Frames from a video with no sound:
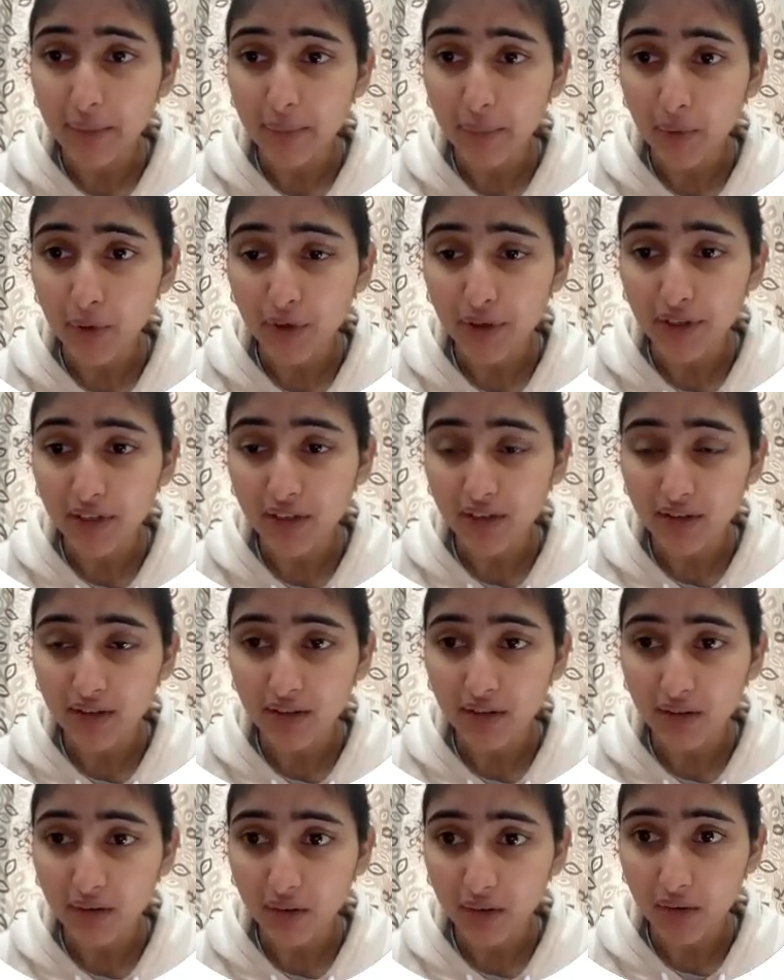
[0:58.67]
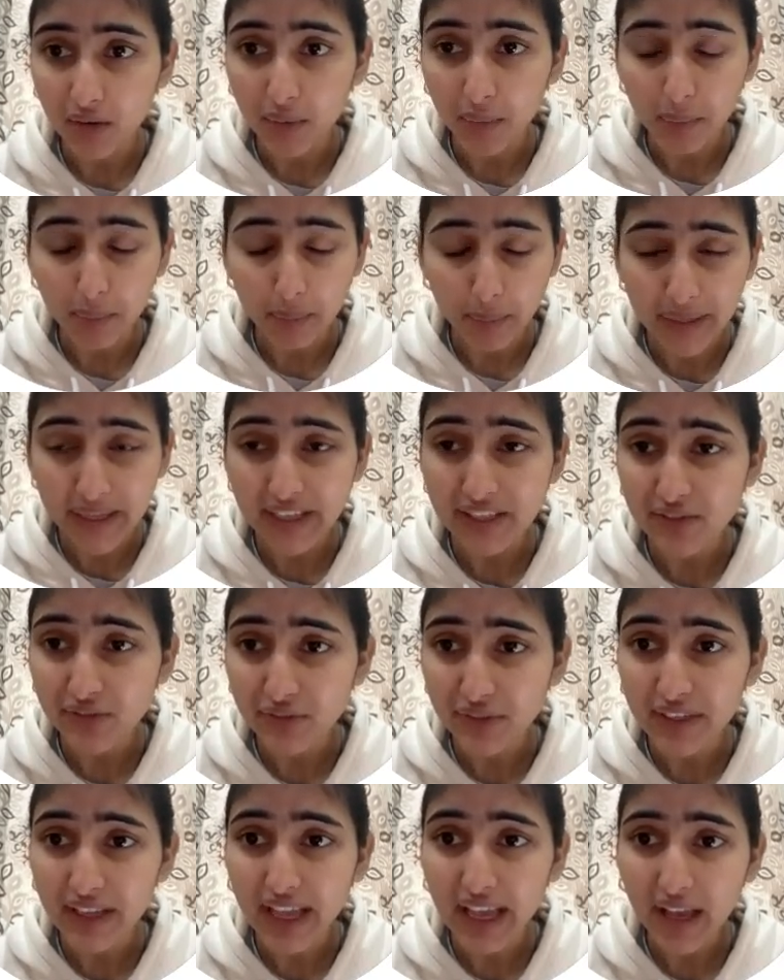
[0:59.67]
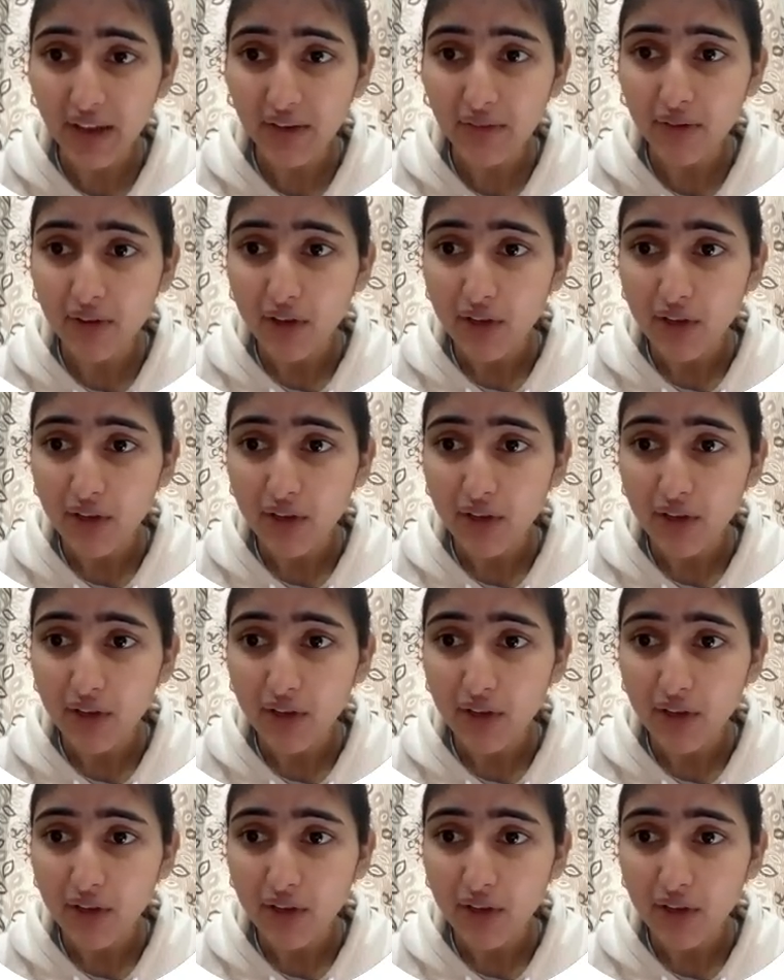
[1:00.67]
portal page we have.